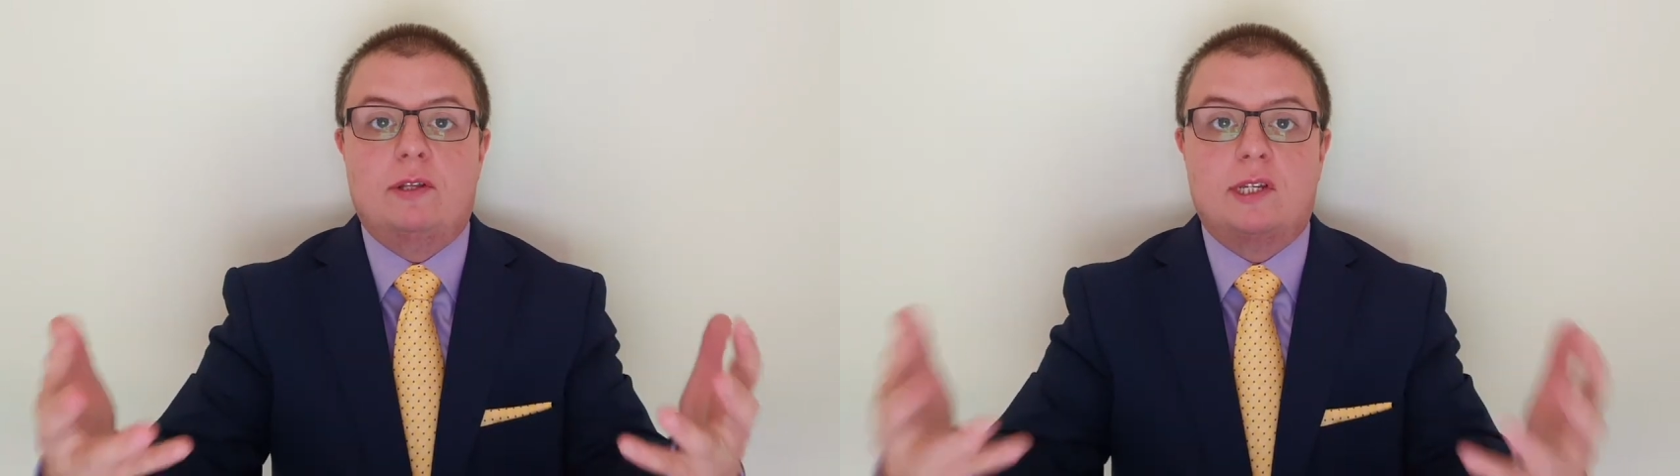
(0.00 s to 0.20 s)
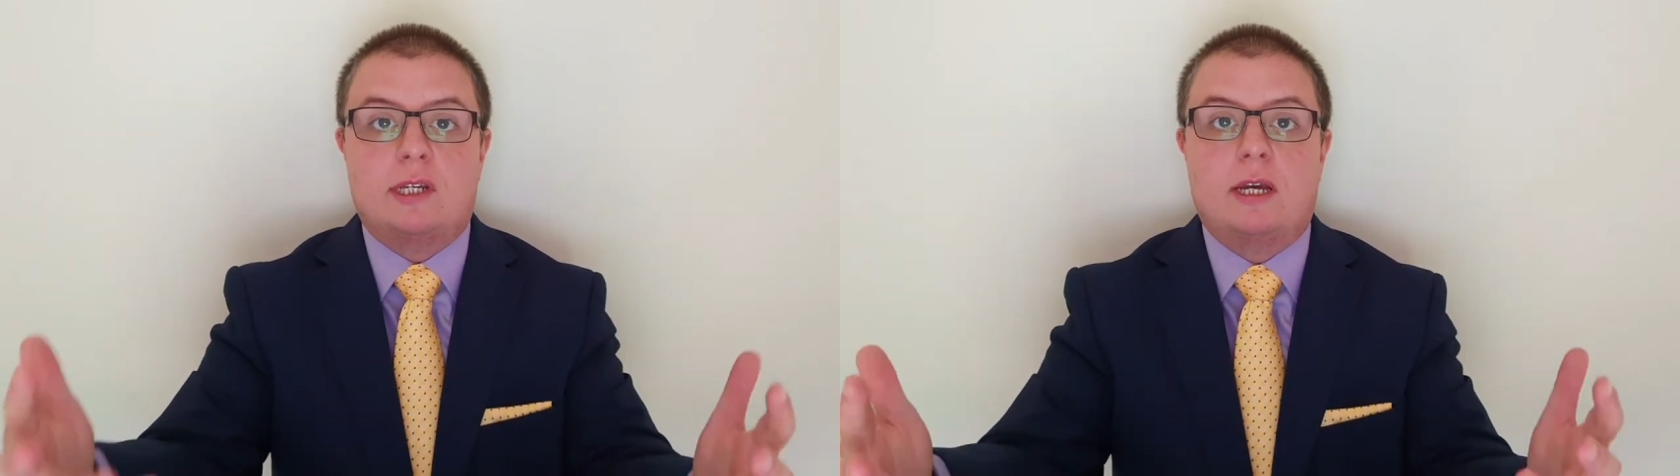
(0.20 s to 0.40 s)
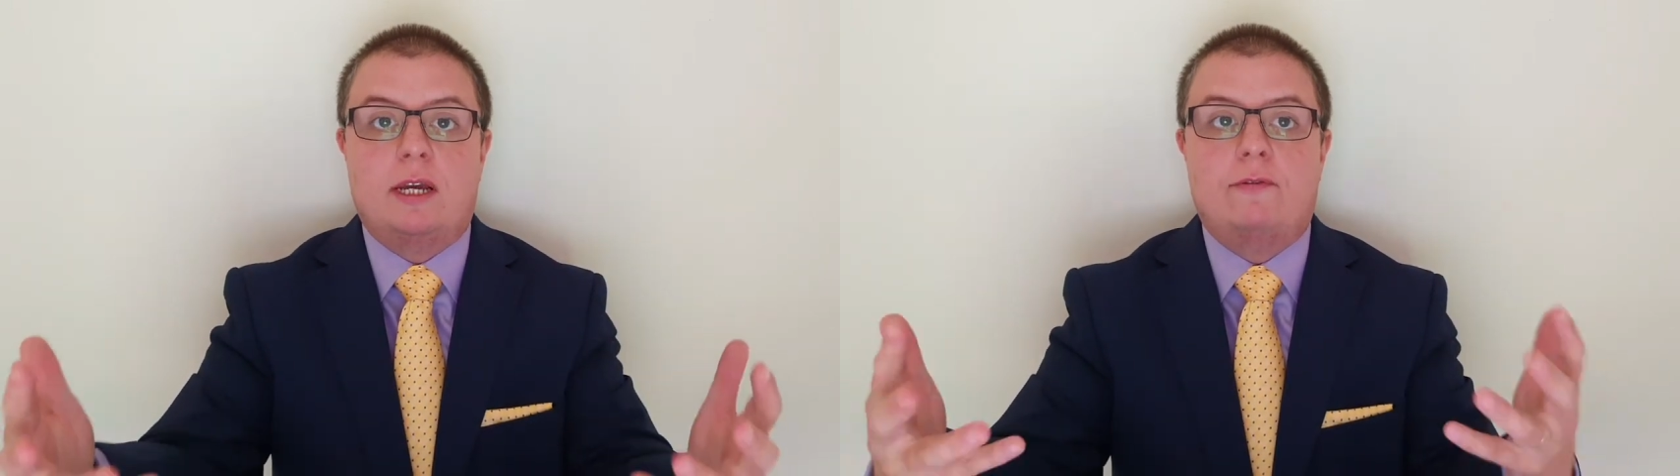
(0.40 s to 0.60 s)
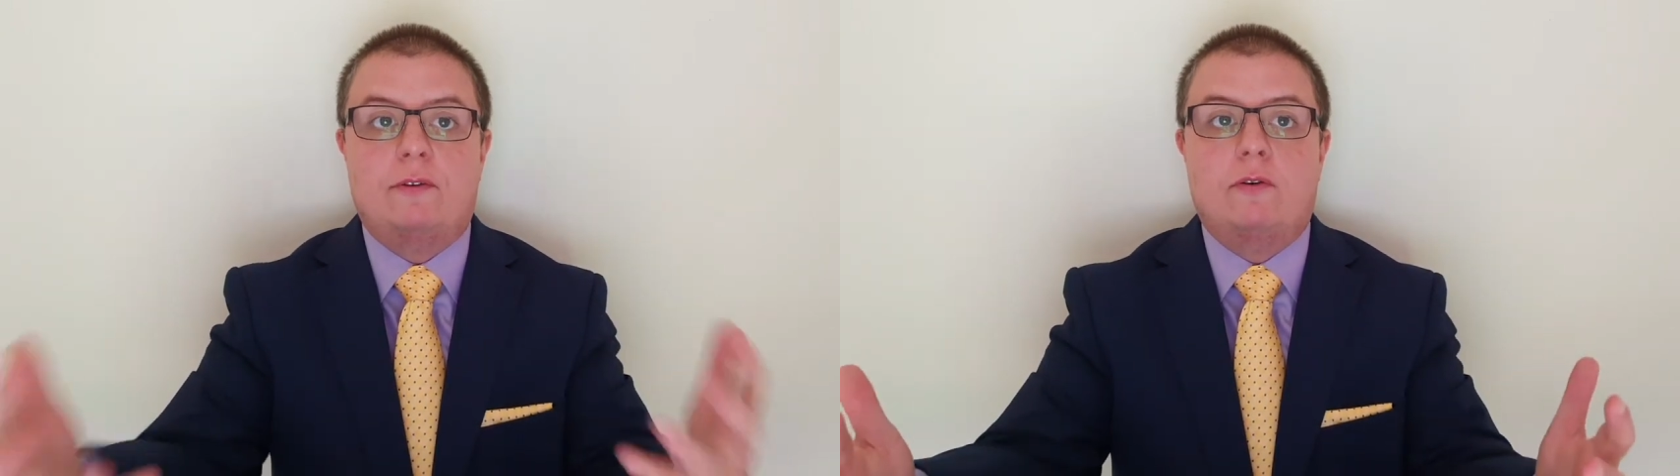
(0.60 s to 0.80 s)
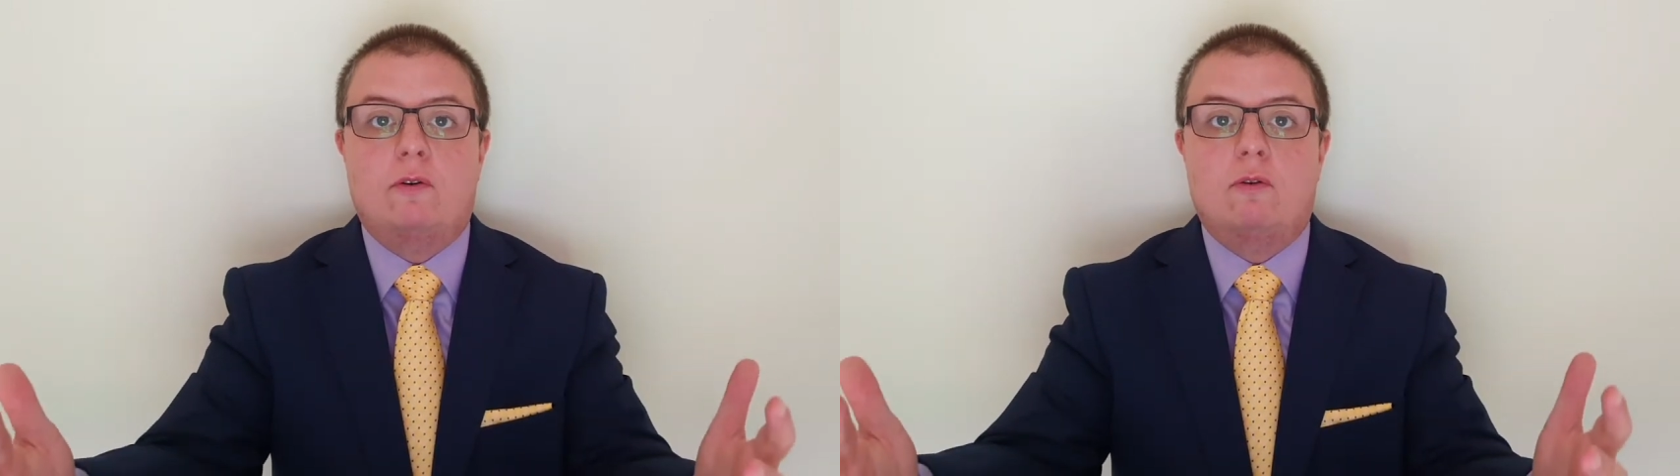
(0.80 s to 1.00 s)
the slave
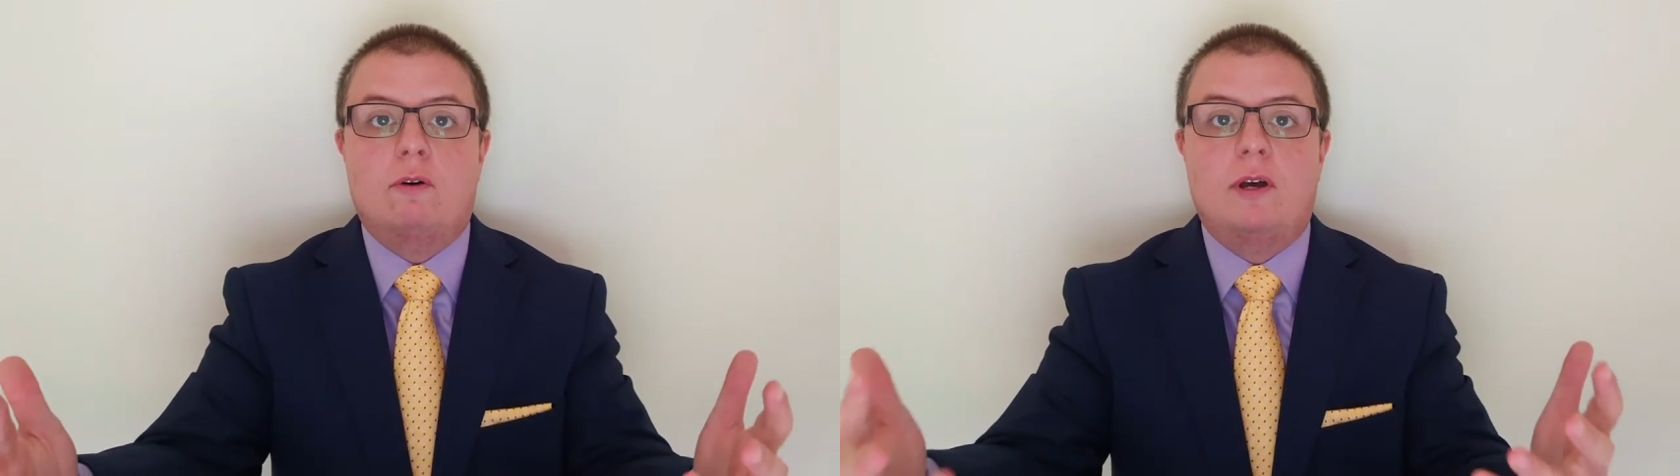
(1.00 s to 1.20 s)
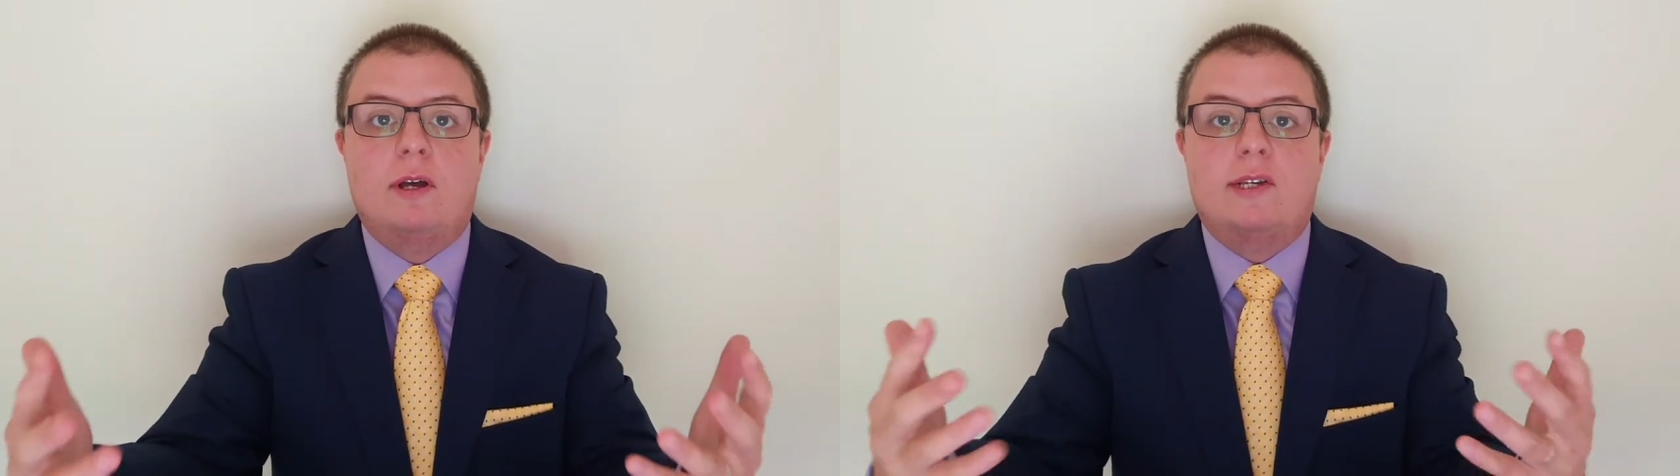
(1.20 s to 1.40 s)
of all,